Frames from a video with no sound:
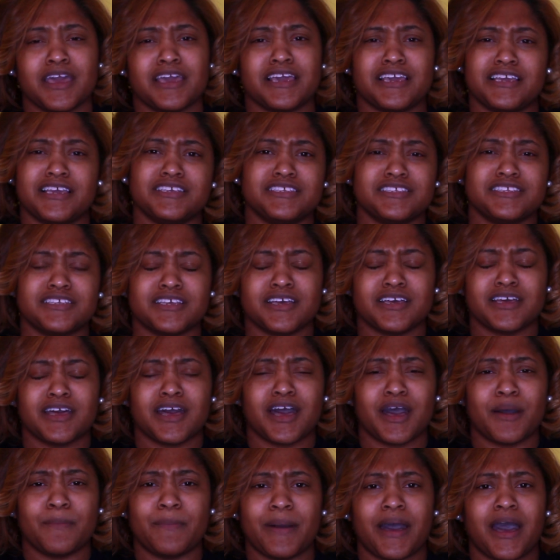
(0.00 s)
Issa
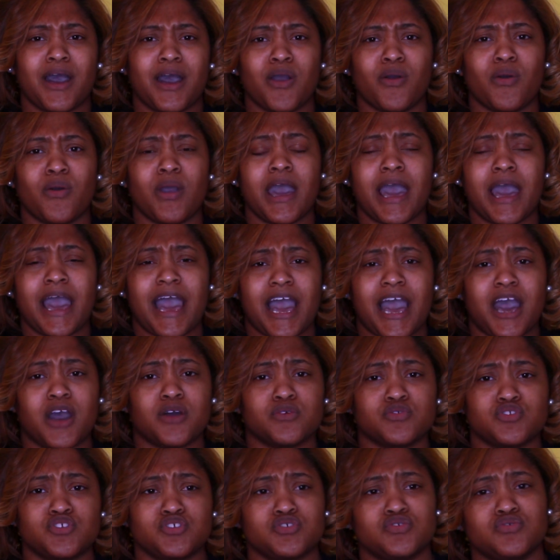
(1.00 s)
about
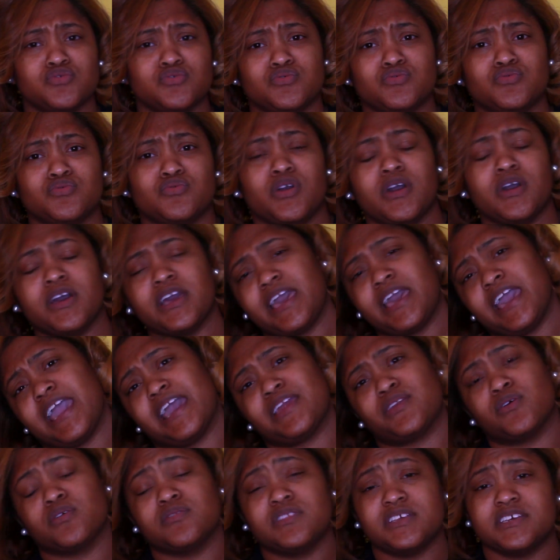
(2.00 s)
how to
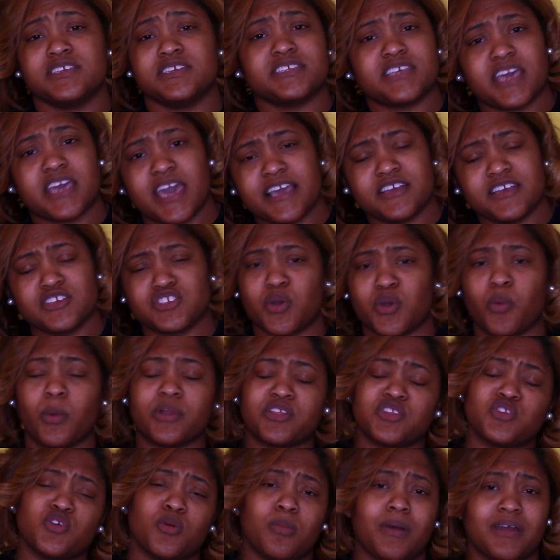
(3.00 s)
handle this case or what
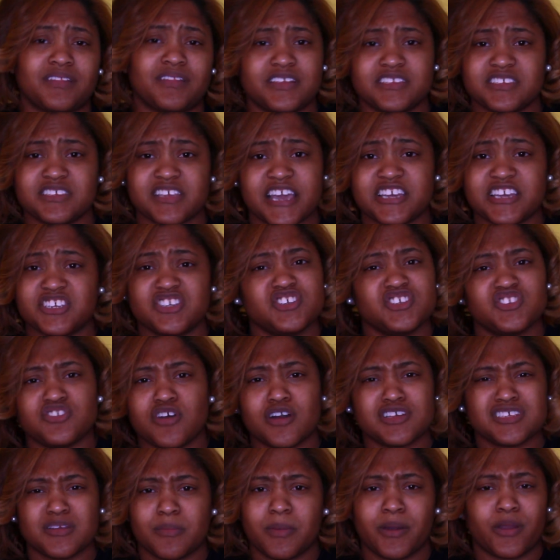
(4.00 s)
to do about this case. She just
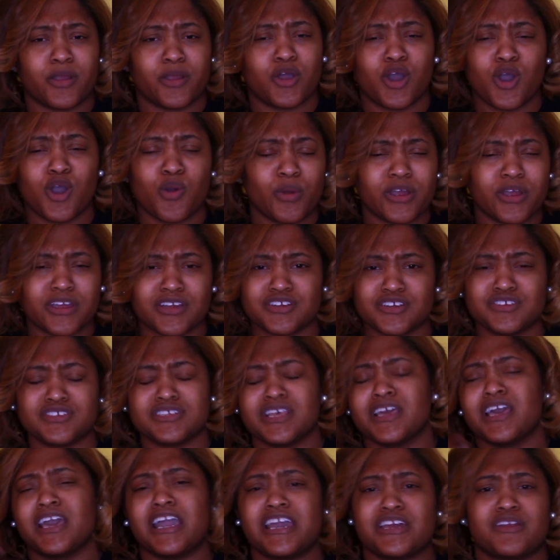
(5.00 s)
talks about her coworkers
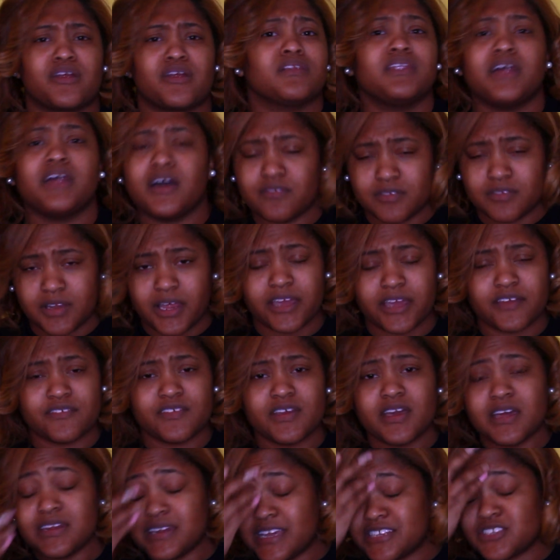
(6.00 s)
and her love life.
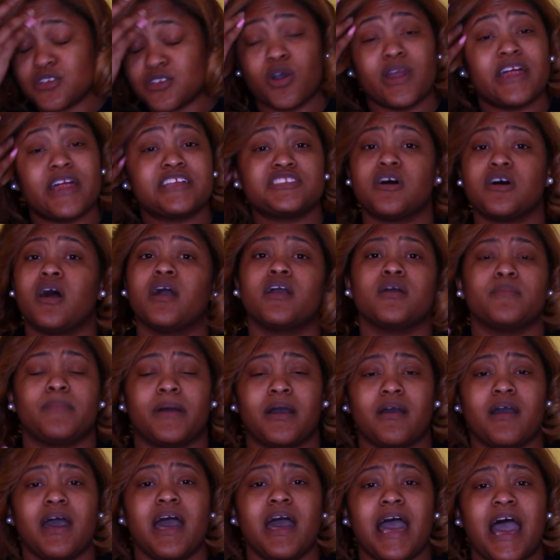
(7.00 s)
That's all they talk
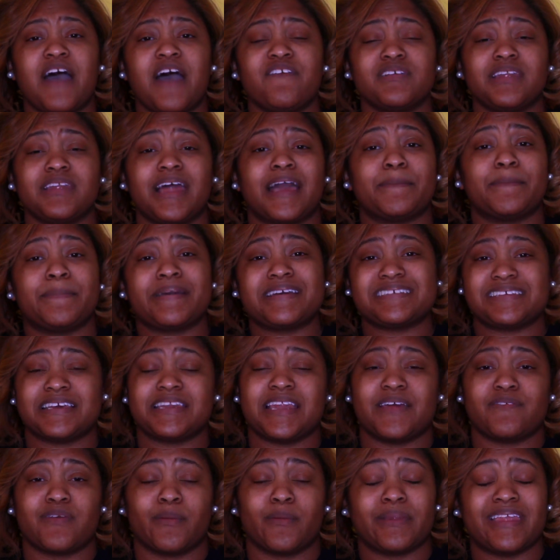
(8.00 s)
about. I feel like because they
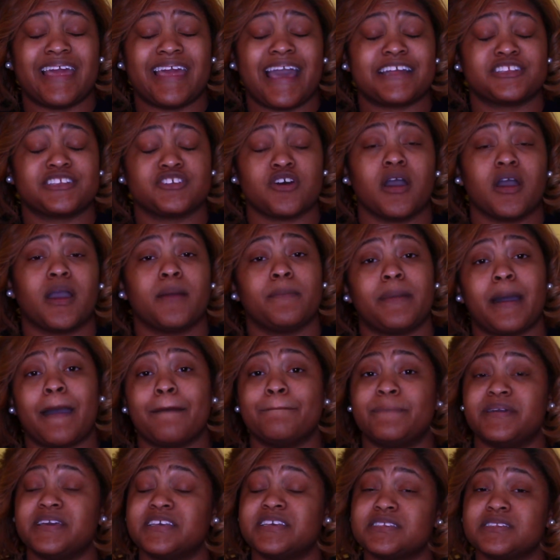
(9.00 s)
never really had to talk
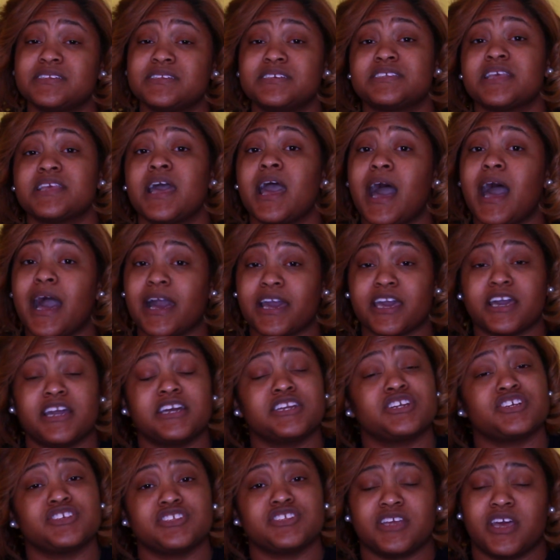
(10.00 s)
about business, I can
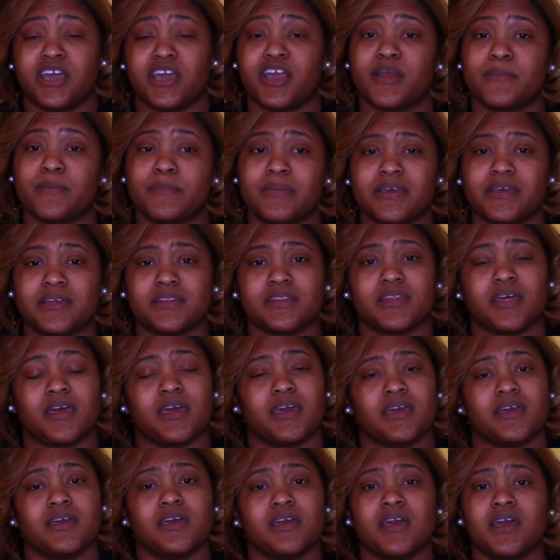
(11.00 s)
understand her being
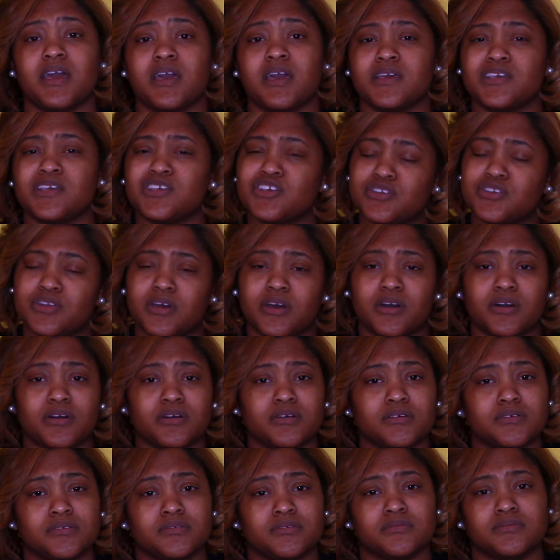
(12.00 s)
like, you
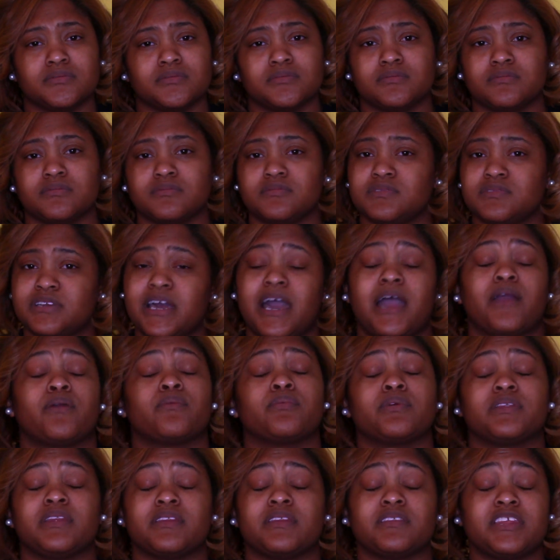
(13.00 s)
know, not
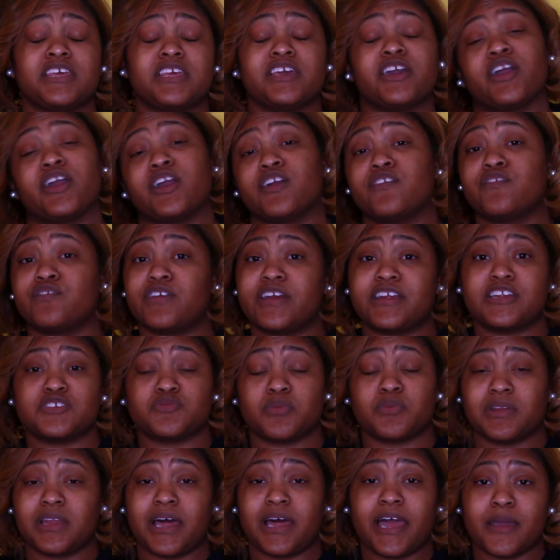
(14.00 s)
really thinking her friends
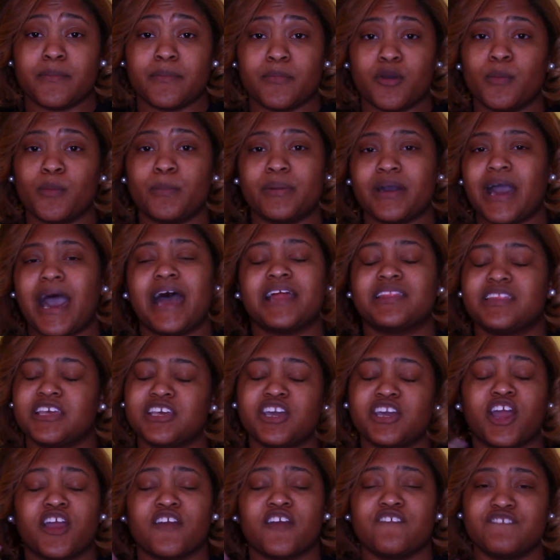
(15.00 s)
reliable. But I
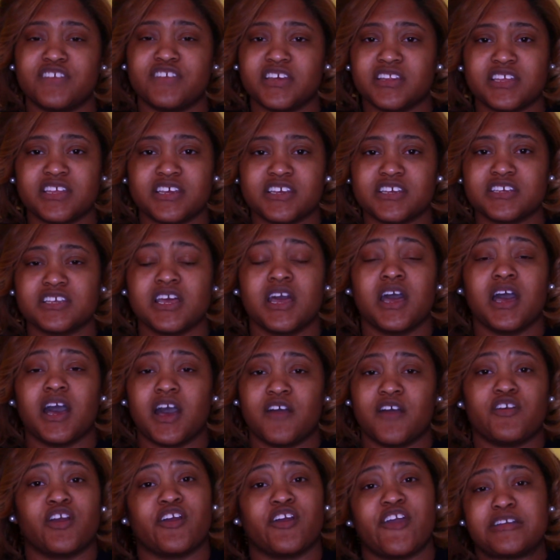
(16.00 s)
think her feeling
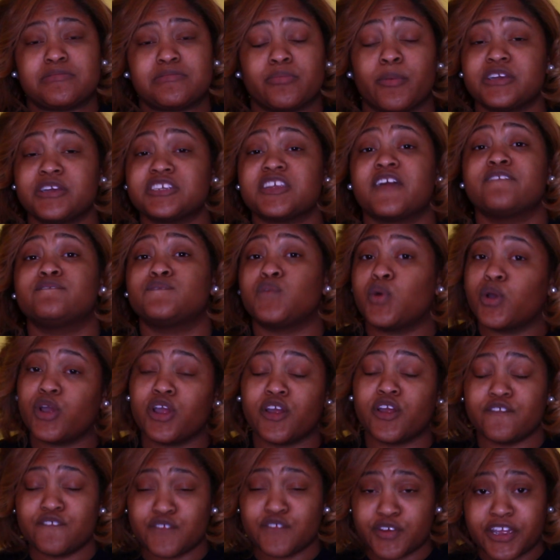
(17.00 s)
of her information for
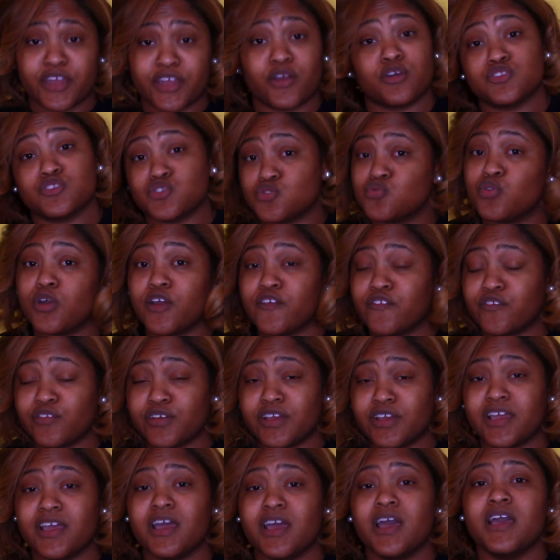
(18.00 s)
her friend or to her
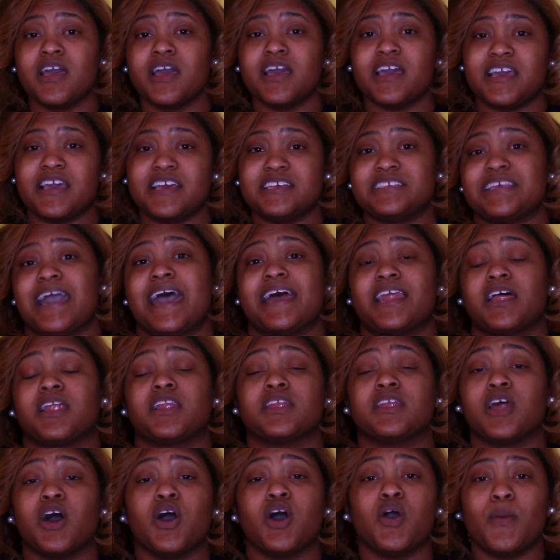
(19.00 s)
friend is at a
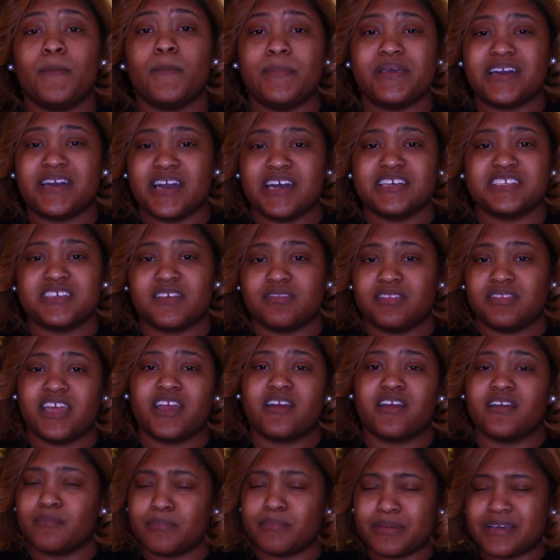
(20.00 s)
low because
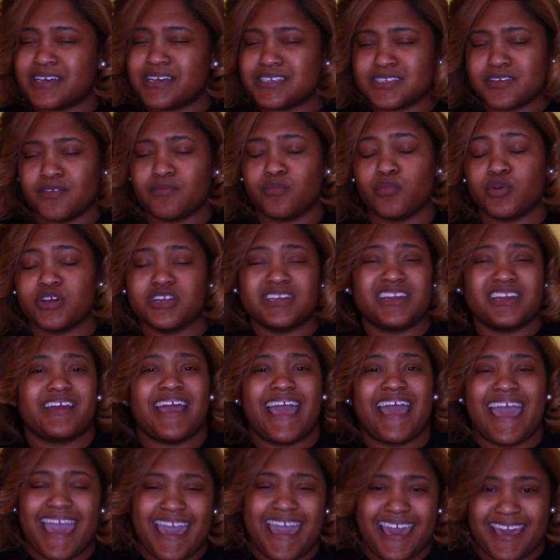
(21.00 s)
of where
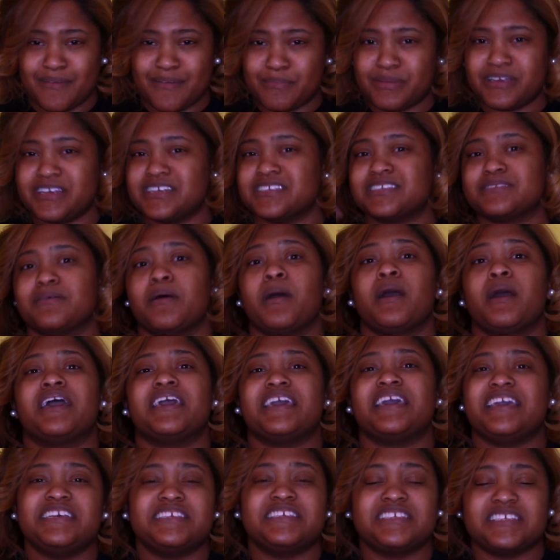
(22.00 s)
they're at. Because
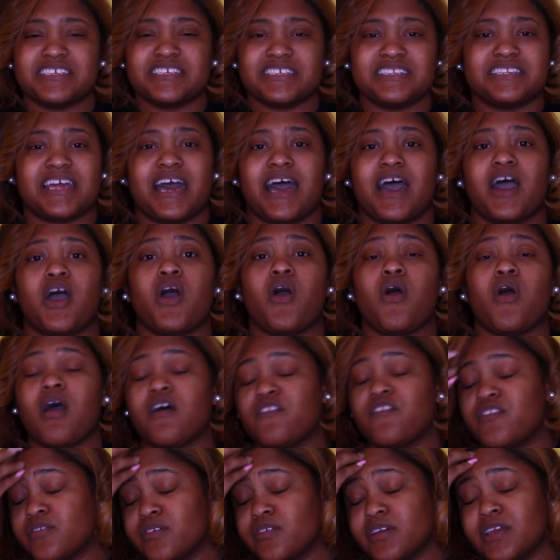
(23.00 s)
Issa's not
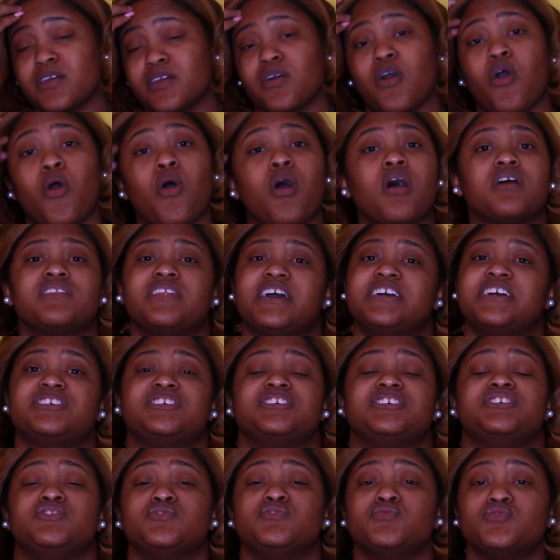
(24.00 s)
offering all that
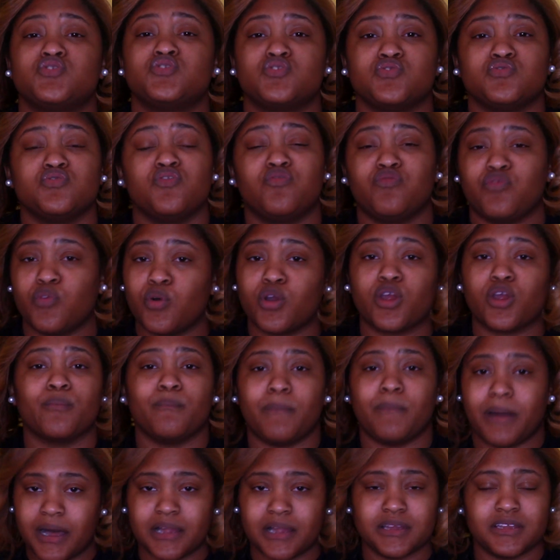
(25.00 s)
she used to for
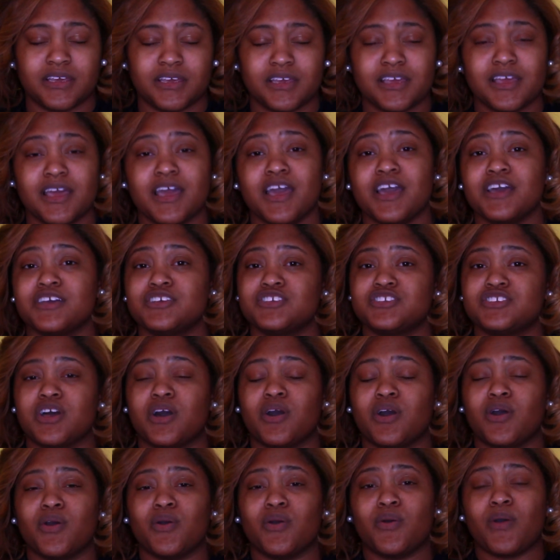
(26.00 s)
Molly.
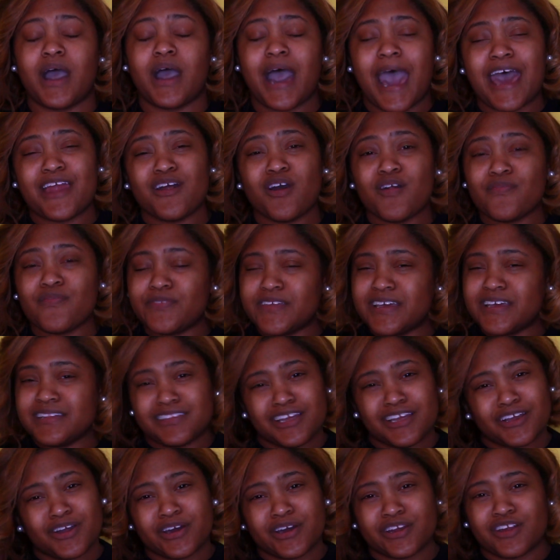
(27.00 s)
So I don't think
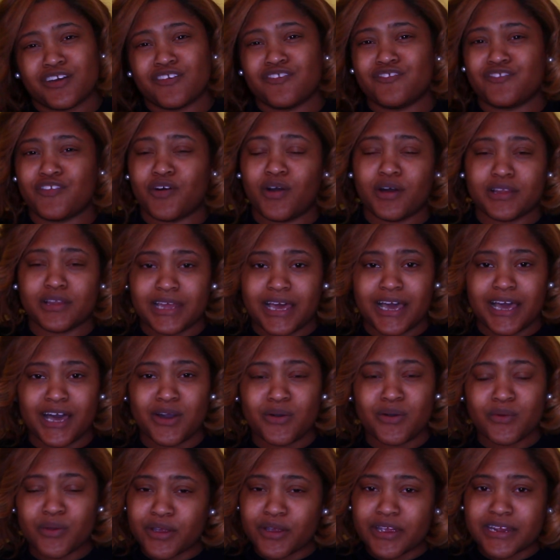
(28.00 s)
they're gonna fall
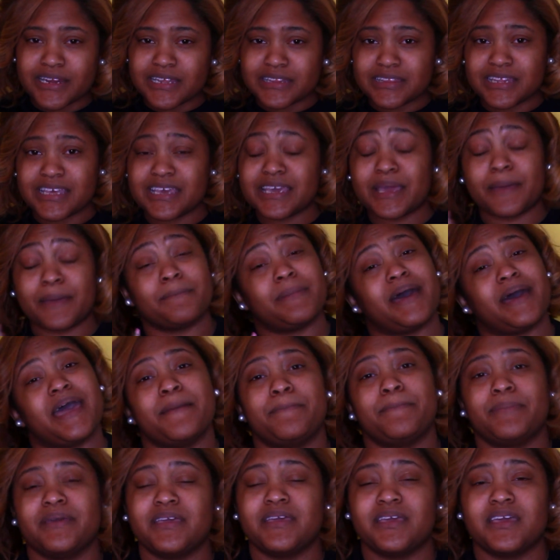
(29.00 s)
out or anything, in my
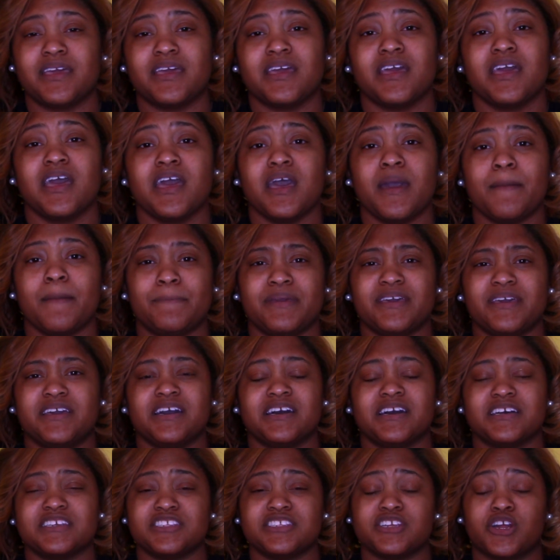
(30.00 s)
opinion,
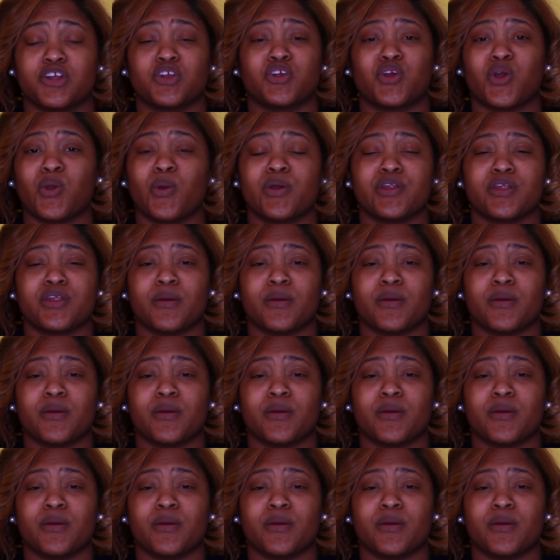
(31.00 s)
because they're growing